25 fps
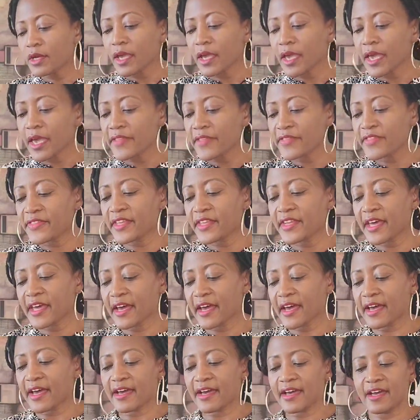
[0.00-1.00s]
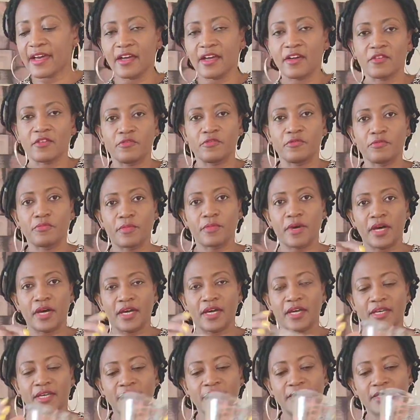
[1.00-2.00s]
and then I have
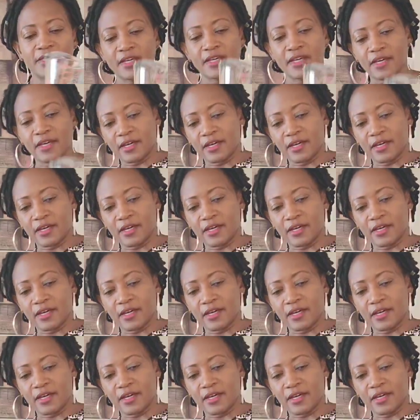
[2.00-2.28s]
my